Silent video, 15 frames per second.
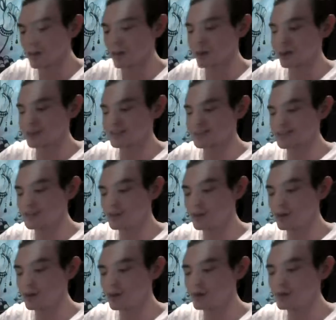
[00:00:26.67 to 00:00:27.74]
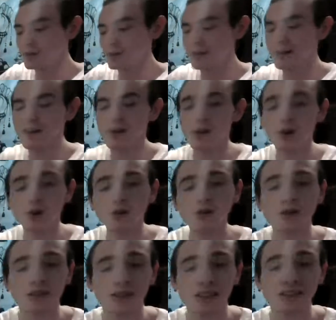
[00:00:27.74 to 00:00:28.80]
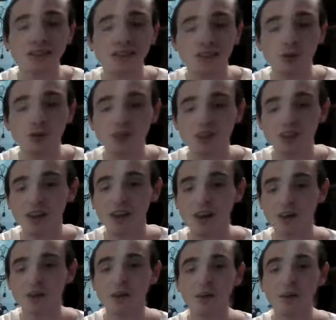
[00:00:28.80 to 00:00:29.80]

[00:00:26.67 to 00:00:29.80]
Alright, so Leo, let's see what you got.